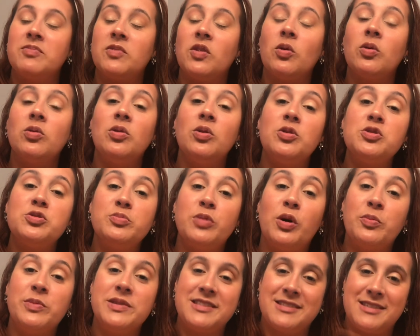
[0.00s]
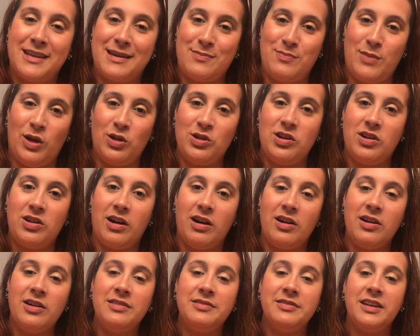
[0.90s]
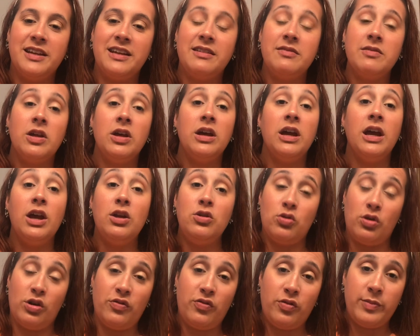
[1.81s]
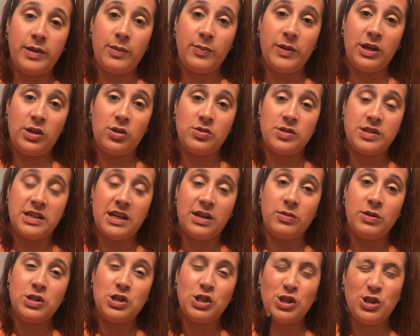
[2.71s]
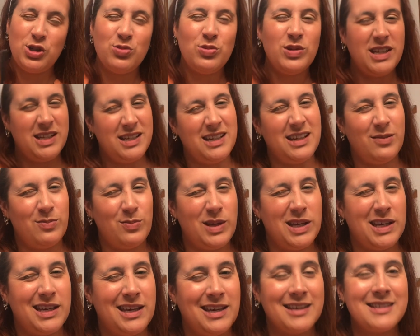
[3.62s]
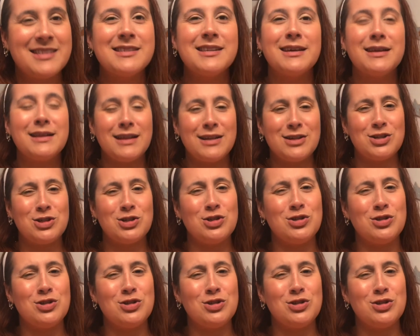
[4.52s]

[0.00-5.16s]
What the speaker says: Don't those moments like melt your heart? Like, in order for me to make you a sandwich, you need to give me a kiss. Like, that's